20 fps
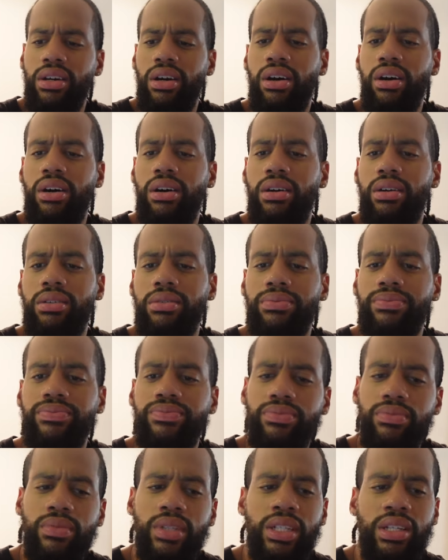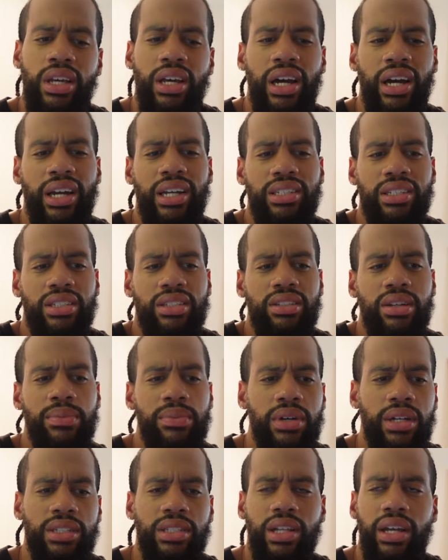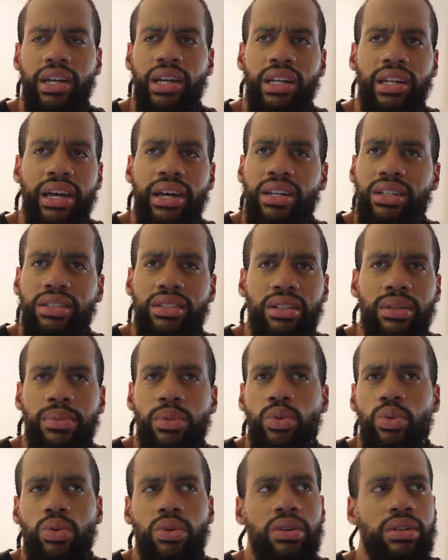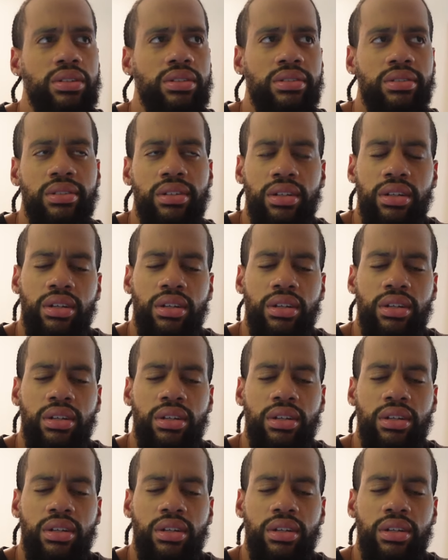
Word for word: Um, yeah, I guess it's number. It's like Atlanta's number one